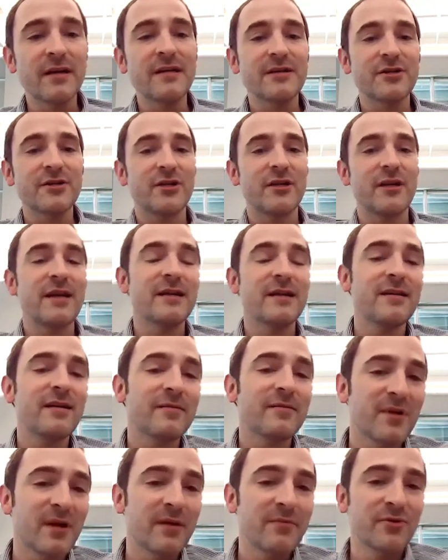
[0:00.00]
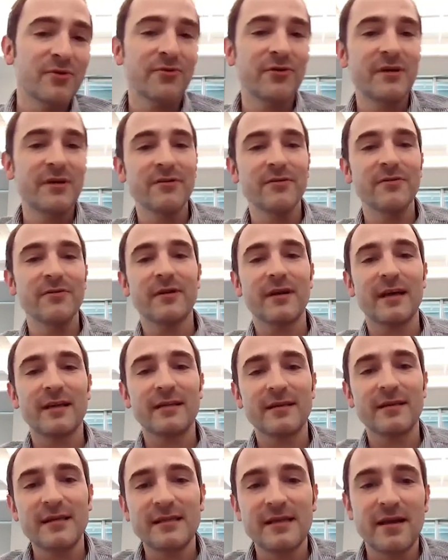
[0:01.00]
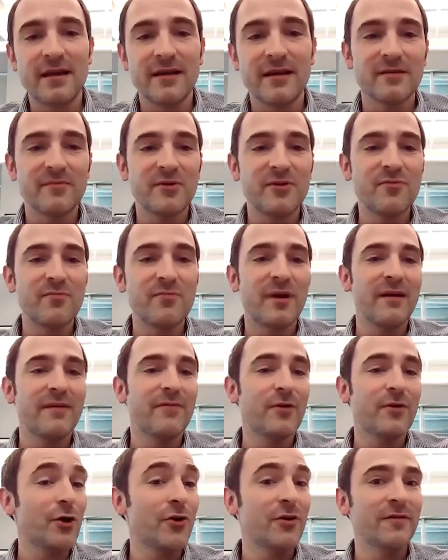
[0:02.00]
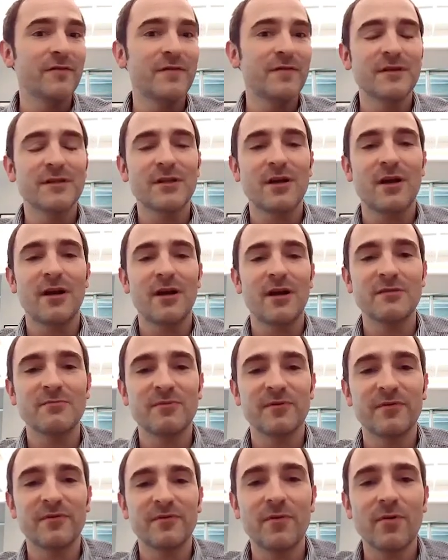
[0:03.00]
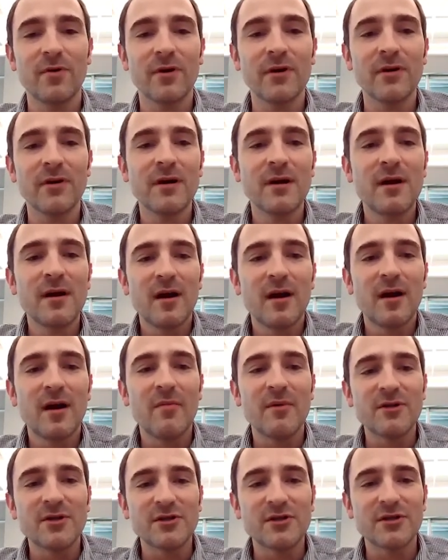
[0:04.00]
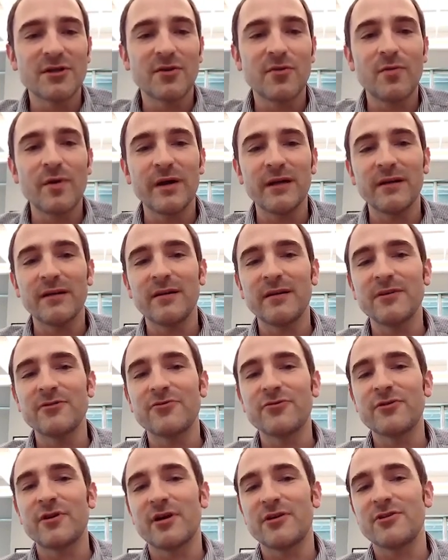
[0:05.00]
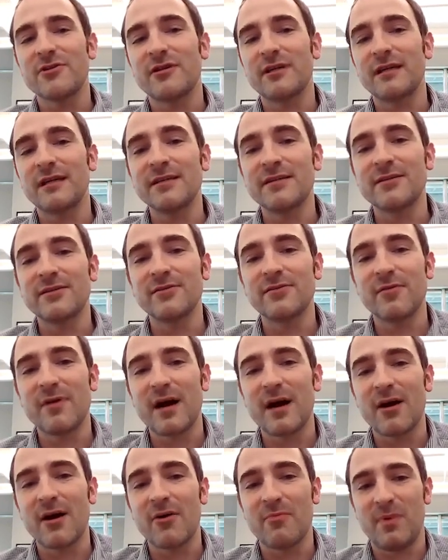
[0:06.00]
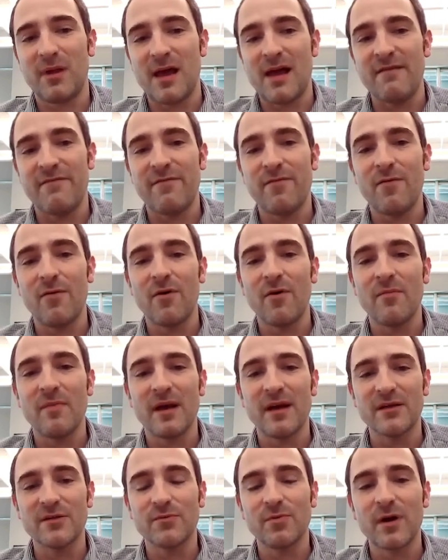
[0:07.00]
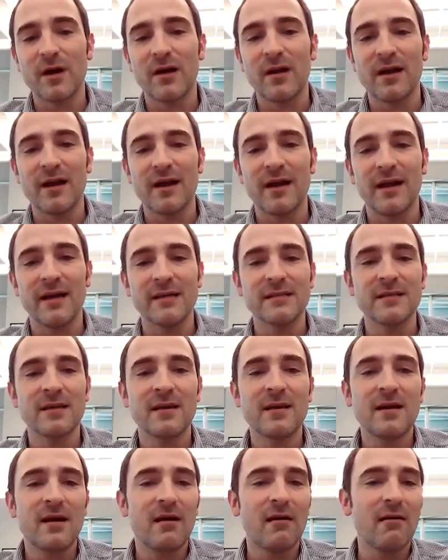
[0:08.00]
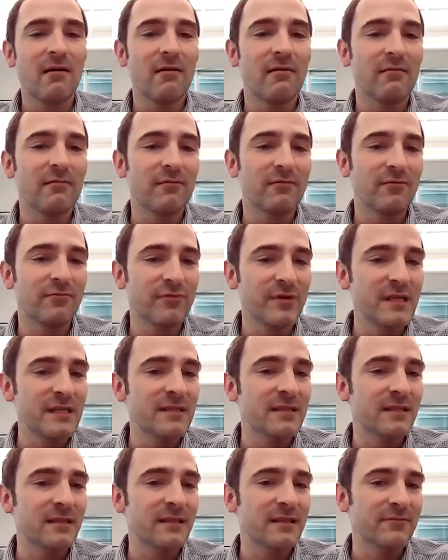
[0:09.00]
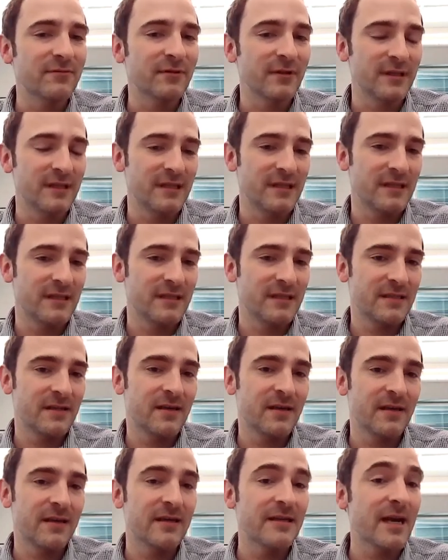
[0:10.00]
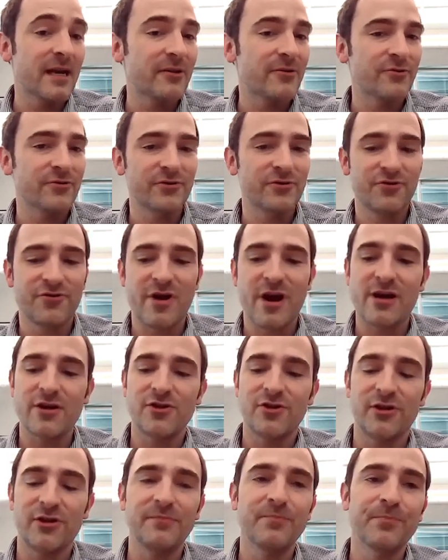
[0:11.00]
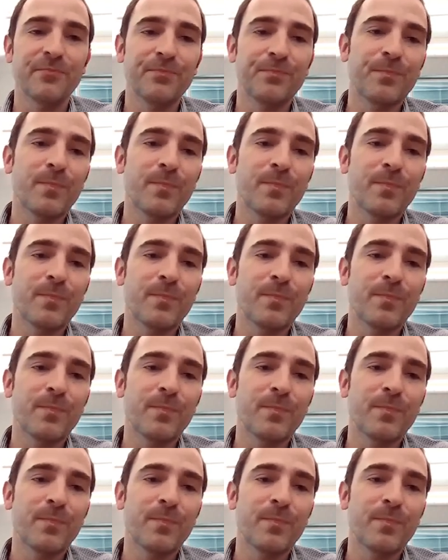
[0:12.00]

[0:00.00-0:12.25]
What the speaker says: uninitiated, I'm sure here at the EDA Summit, you may have heard of Solace before, but just a quick little introduction into our platform, as well as our recently released connector strategy.